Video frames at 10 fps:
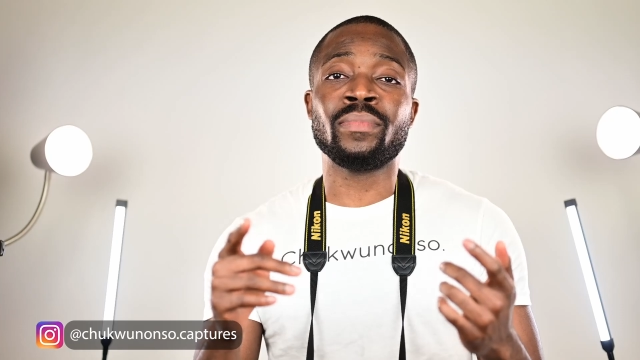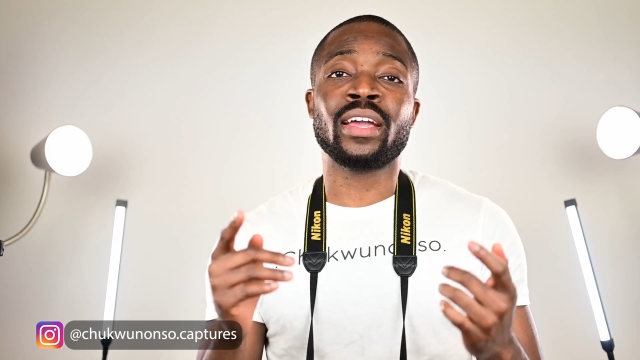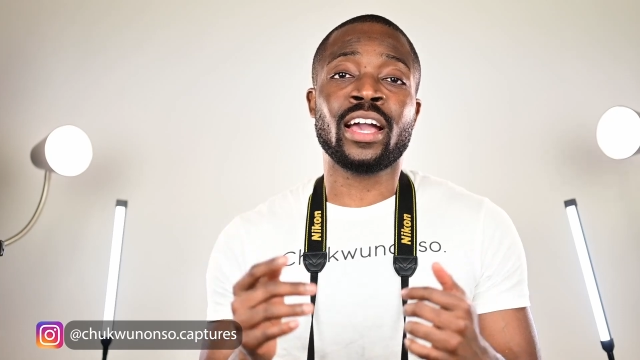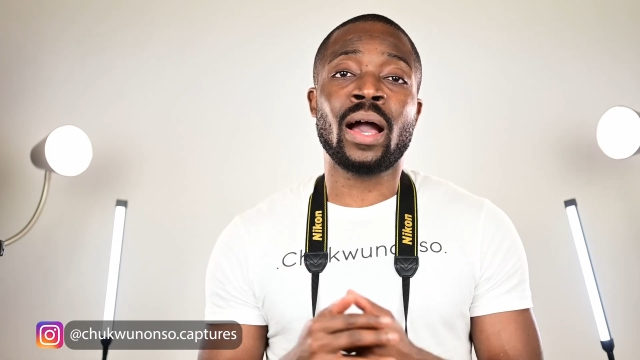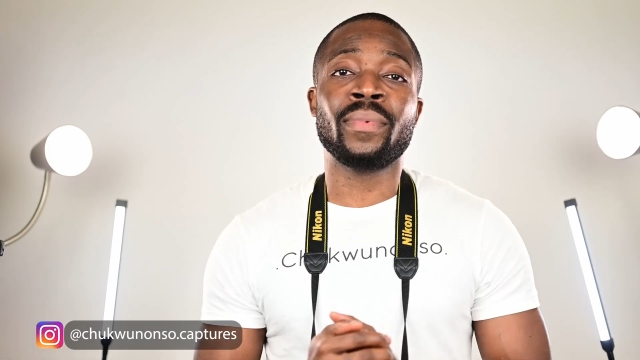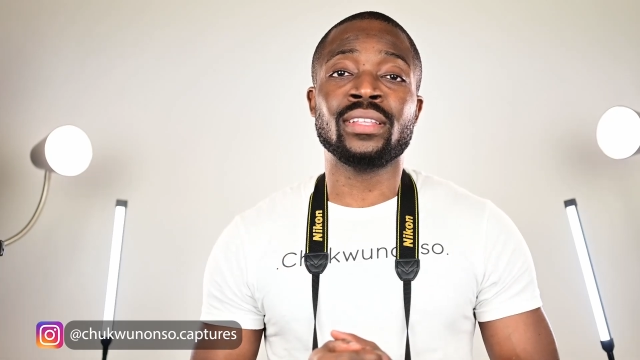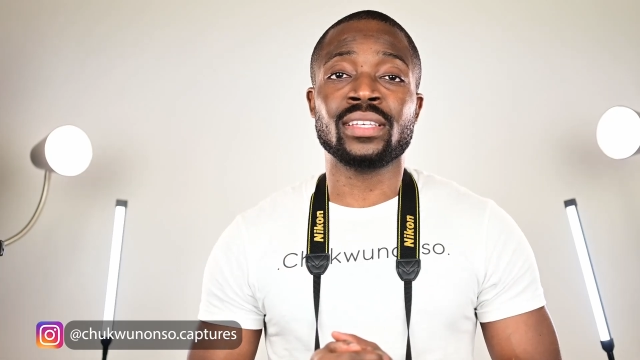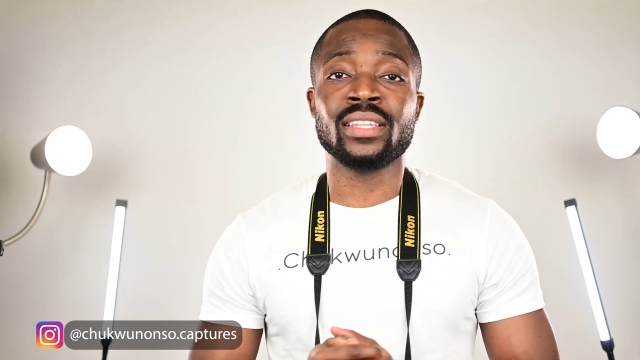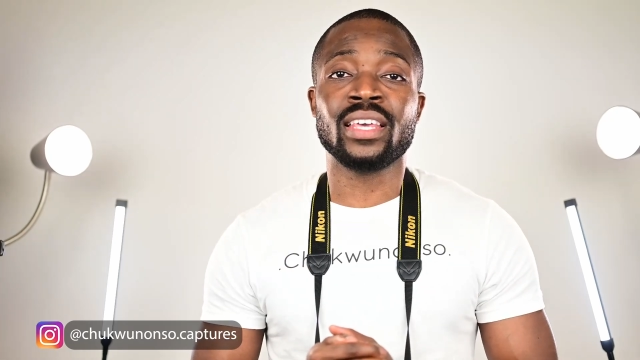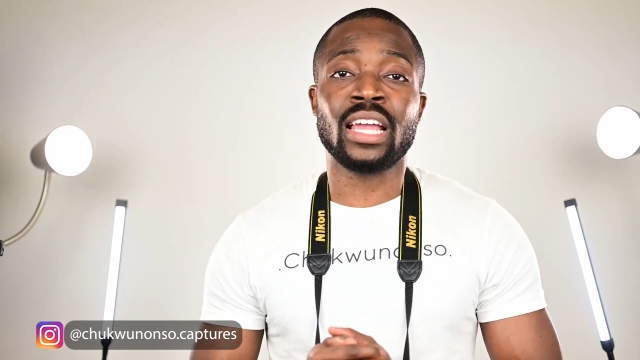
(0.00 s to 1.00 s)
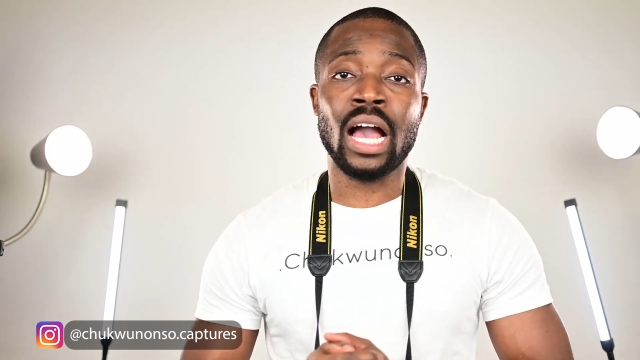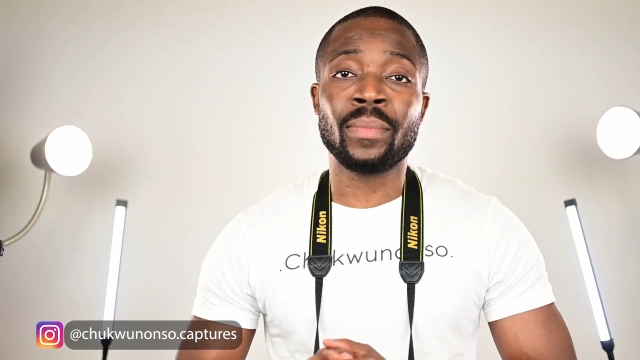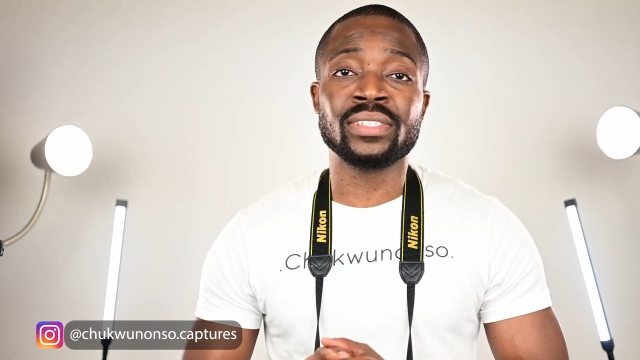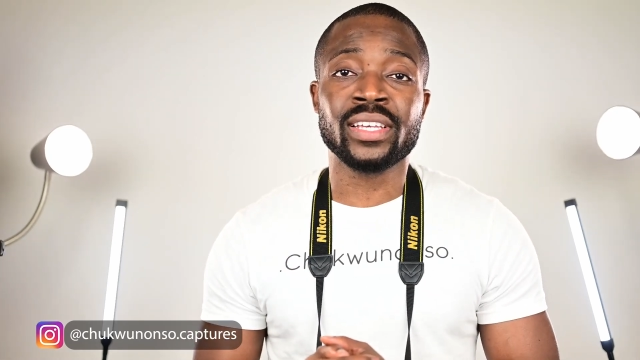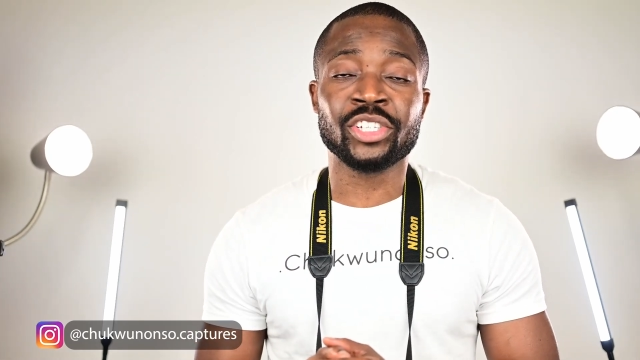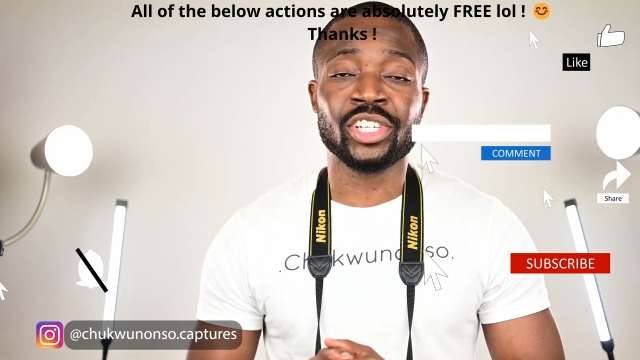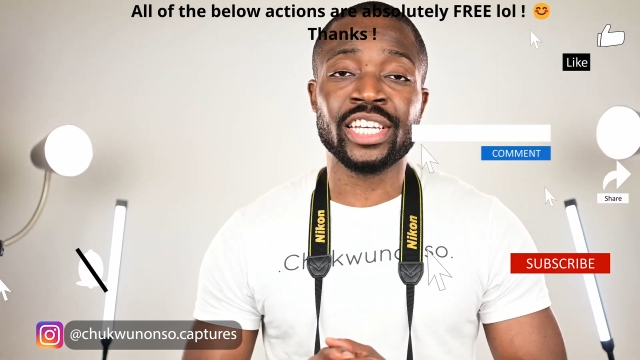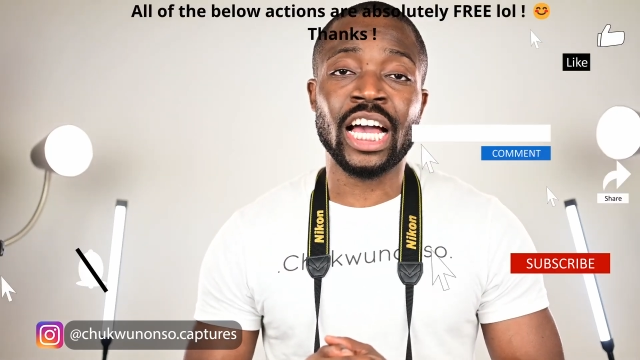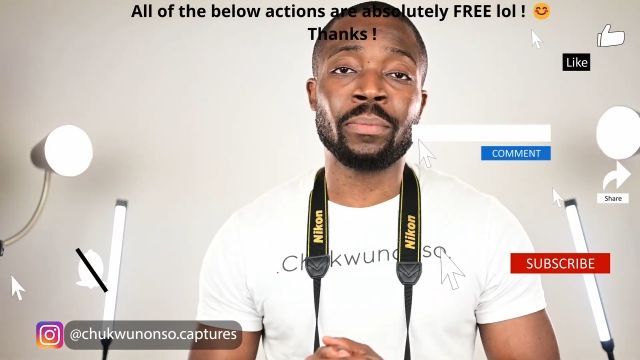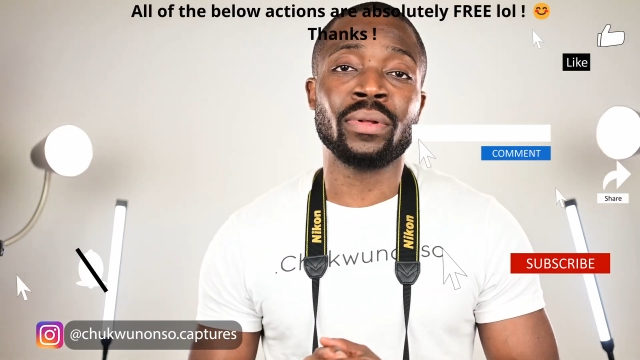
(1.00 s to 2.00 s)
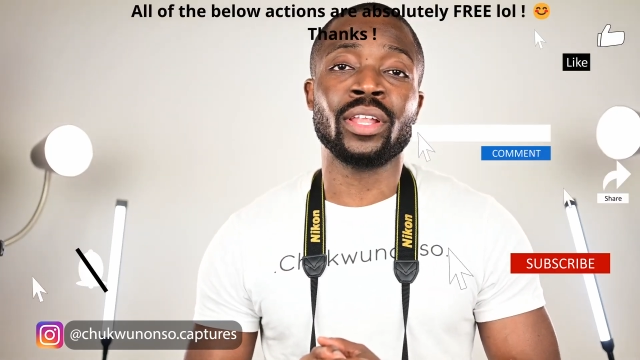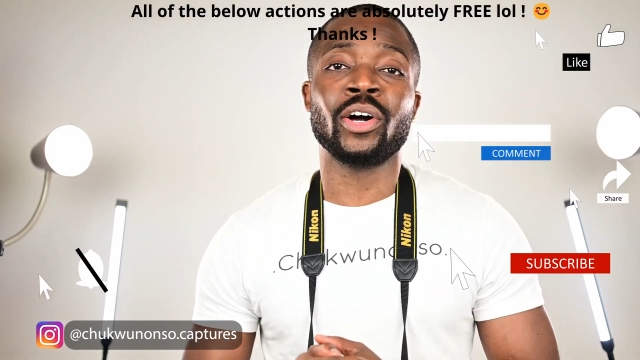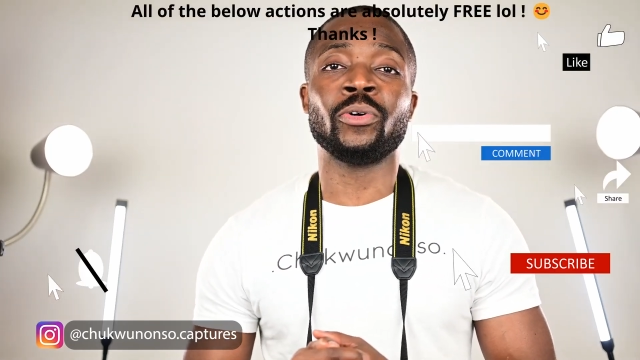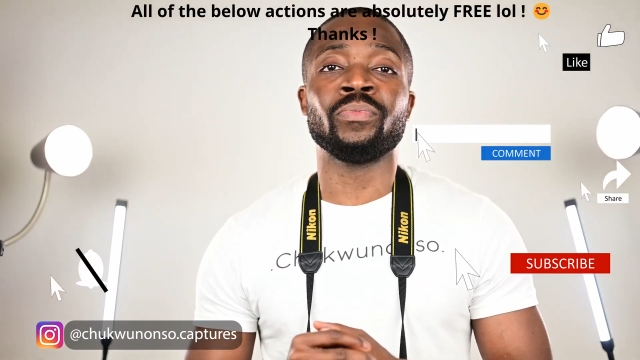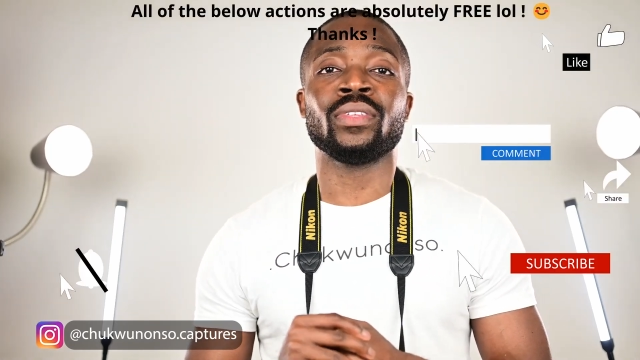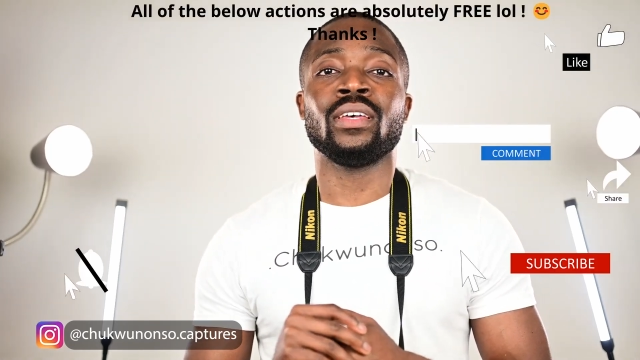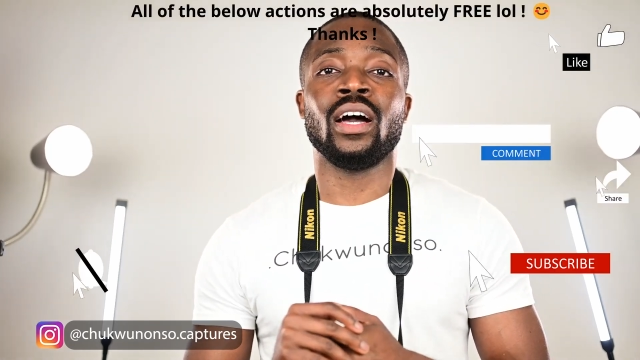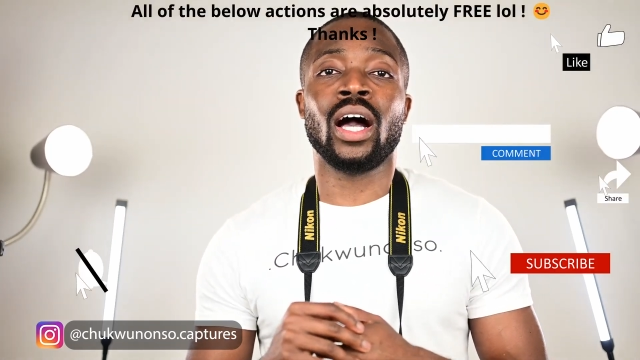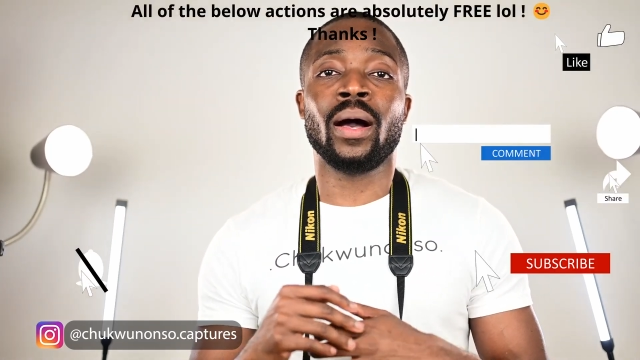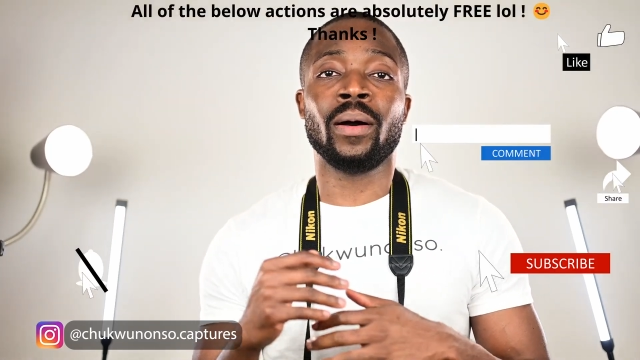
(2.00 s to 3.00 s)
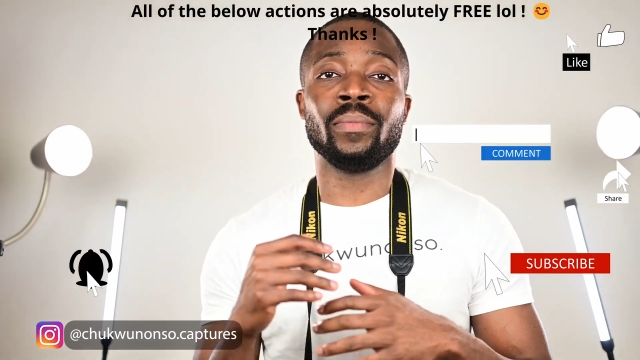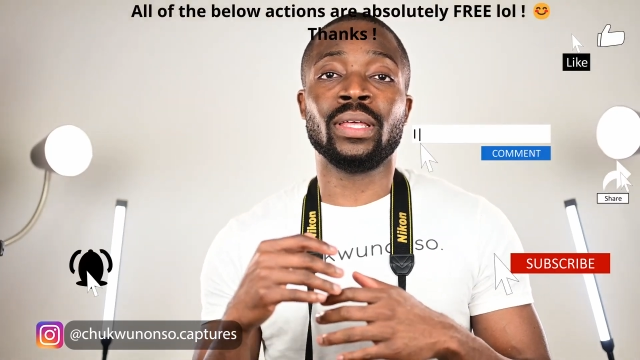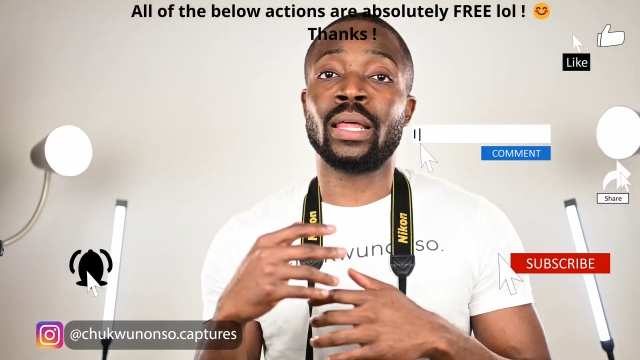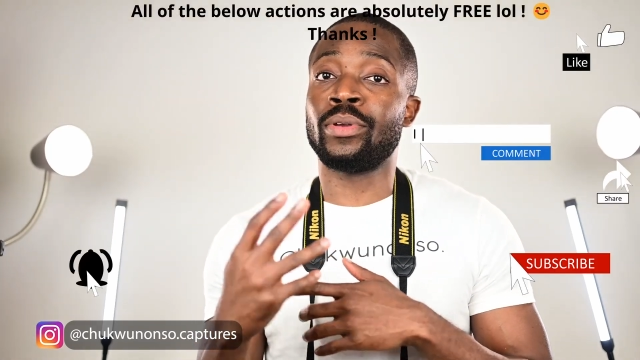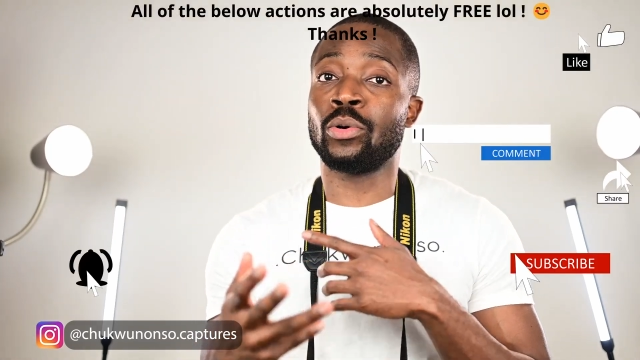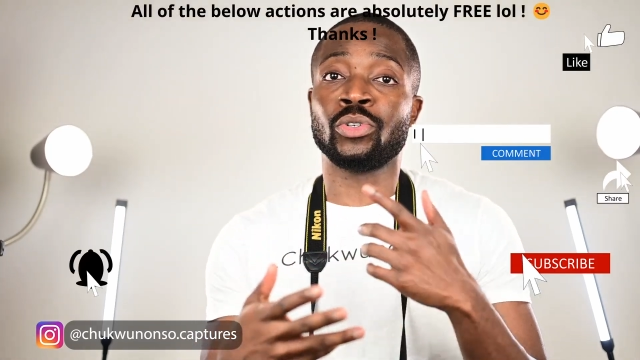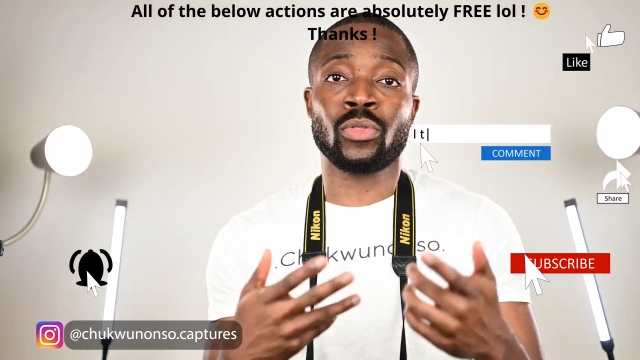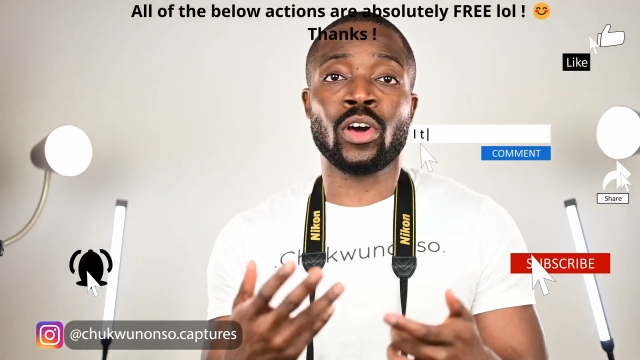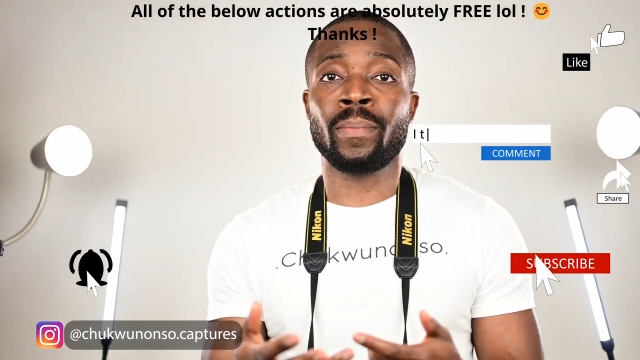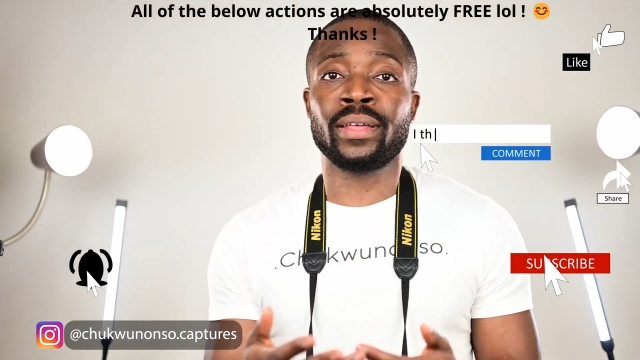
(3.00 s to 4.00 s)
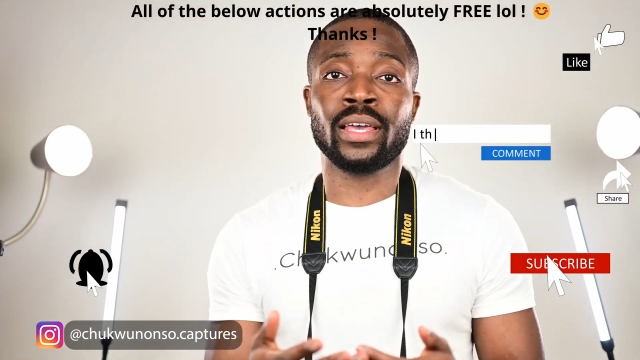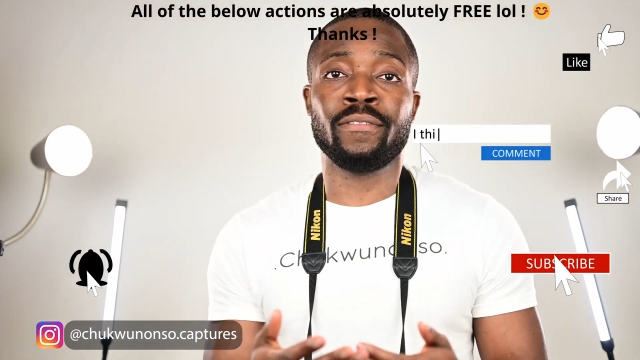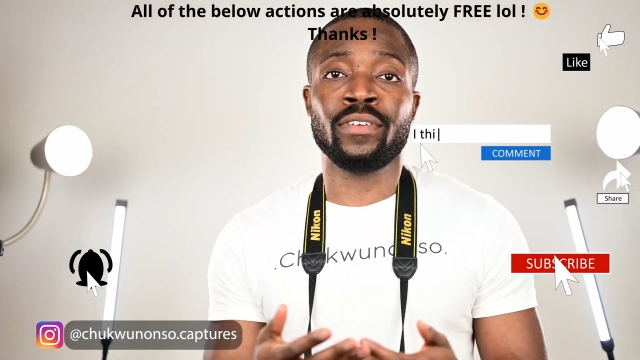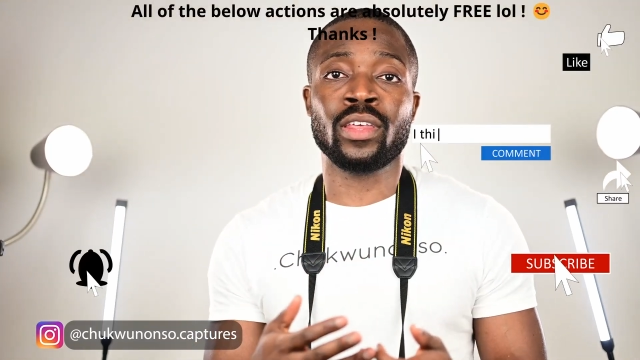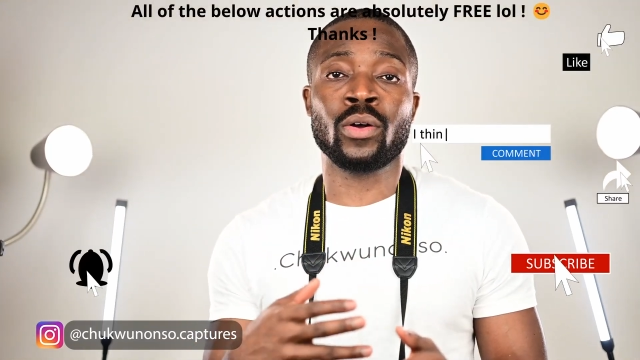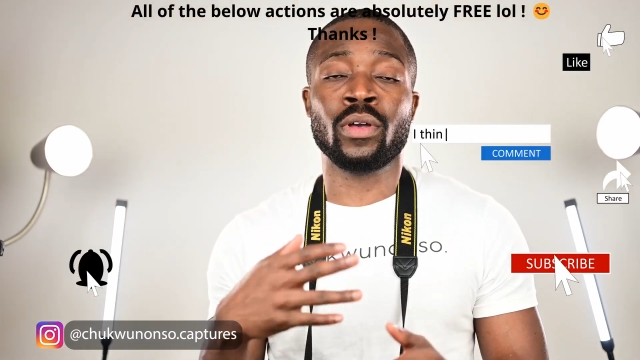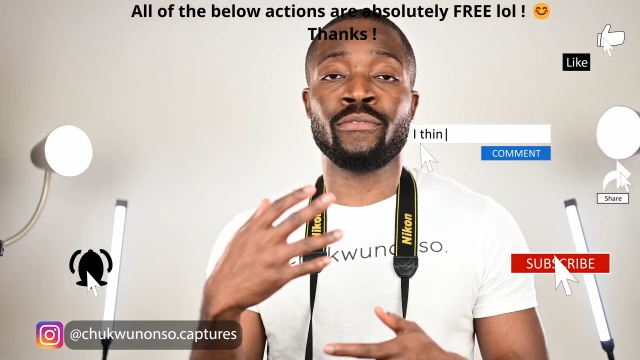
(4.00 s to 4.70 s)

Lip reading: me a comment in the comment section down below, and let me know what you thought about that video.